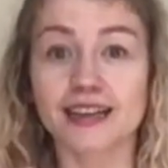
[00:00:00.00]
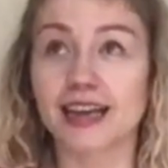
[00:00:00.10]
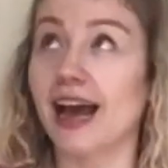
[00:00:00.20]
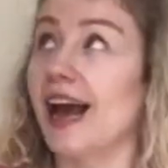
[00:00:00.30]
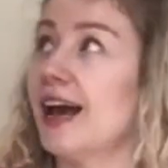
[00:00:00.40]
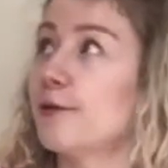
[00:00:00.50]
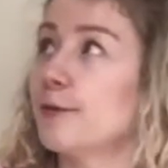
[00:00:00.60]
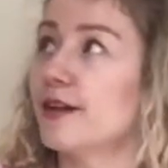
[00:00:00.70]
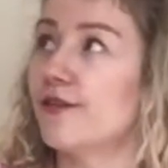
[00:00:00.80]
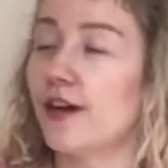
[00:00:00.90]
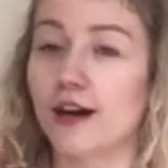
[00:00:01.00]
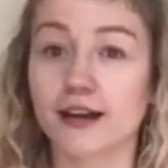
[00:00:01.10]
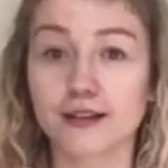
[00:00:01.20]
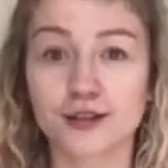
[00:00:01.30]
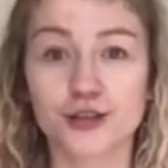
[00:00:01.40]
Can we
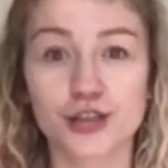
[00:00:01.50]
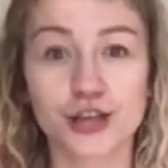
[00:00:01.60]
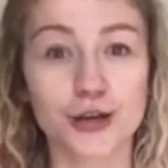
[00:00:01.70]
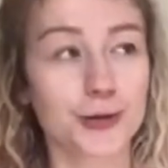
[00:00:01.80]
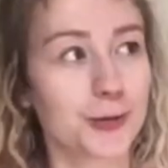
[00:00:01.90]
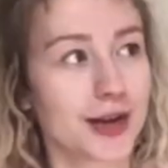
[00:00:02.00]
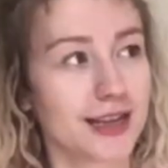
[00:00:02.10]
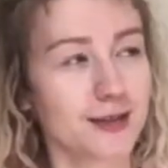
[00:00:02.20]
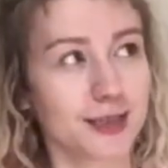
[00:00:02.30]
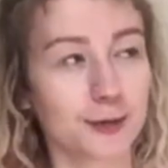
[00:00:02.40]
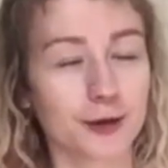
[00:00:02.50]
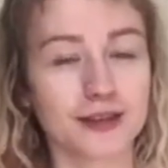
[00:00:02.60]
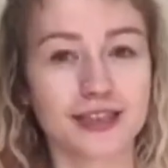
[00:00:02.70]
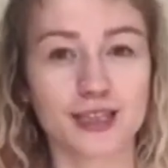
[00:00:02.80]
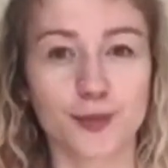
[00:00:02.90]
find two
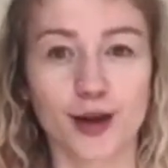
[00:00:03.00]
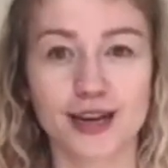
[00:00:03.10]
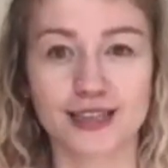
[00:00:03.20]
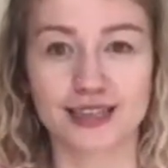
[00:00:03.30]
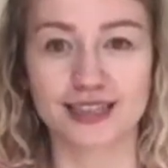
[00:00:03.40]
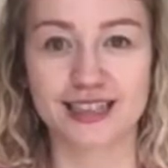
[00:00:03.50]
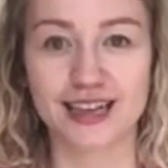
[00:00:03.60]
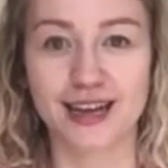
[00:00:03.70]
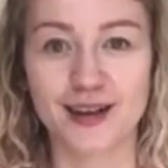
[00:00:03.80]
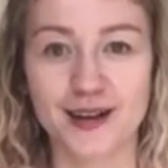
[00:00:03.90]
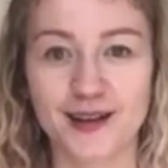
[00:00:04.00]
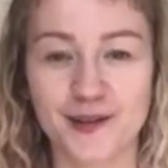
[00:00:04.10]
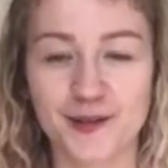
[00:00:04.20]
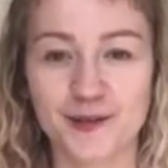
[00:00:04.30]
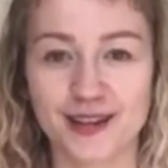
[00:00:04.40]
incy-wincy spiders
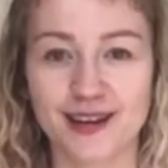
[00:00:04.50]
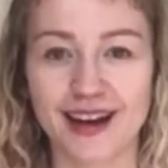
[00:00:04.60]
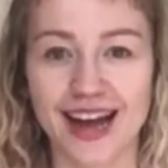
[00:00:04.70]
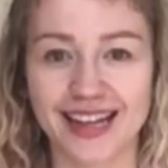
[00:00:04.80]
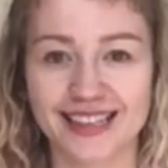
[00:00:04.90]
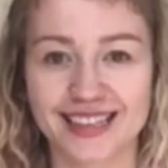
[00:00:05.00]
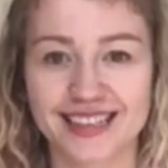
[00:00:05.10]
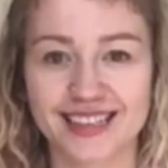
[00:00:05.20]
with our hands?